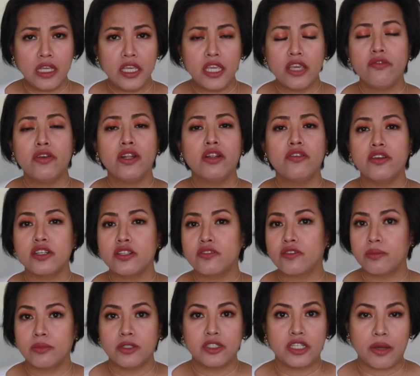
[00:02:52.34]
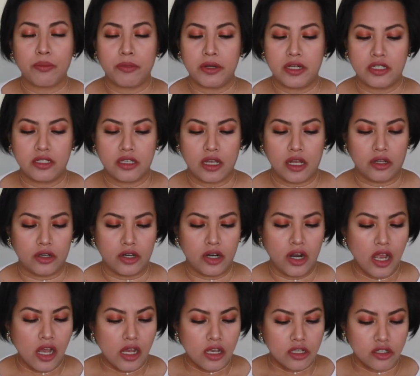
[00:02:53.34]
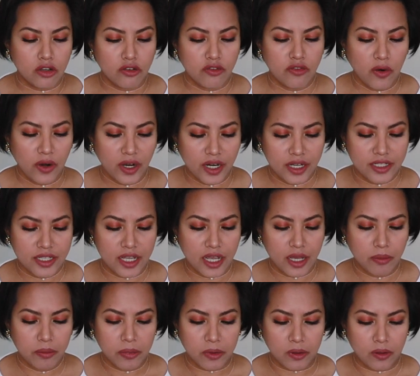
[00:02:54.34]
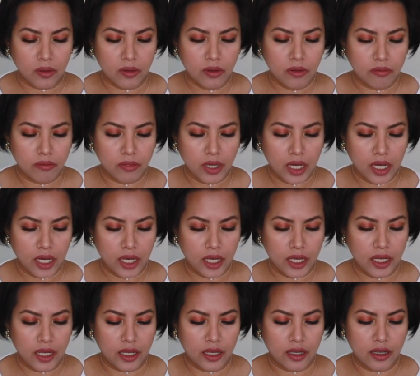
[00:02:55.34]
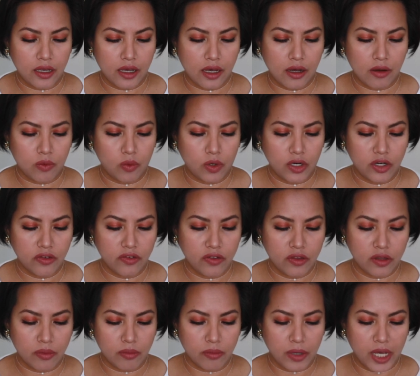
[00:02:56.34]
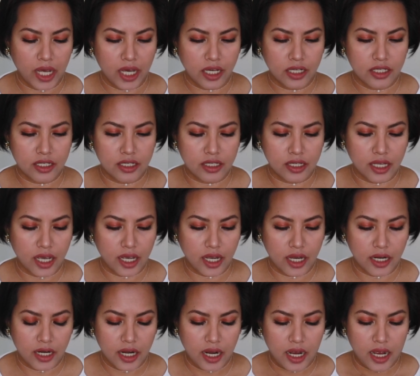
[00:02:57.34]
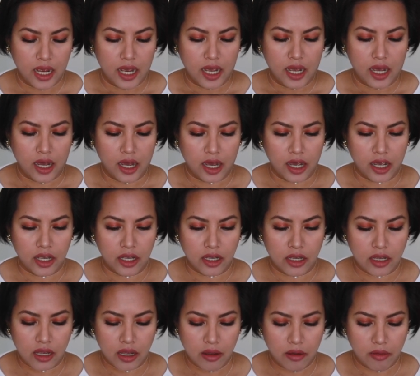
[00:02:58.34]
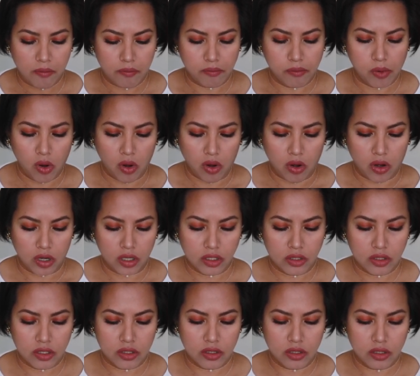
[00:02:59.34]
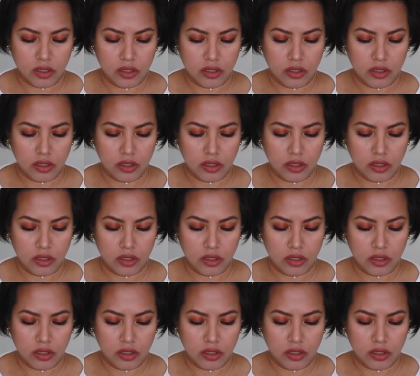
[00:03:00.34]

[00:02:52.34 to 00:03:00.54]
even if it's from a Japanese seller. So for example, my one of the bags that I bought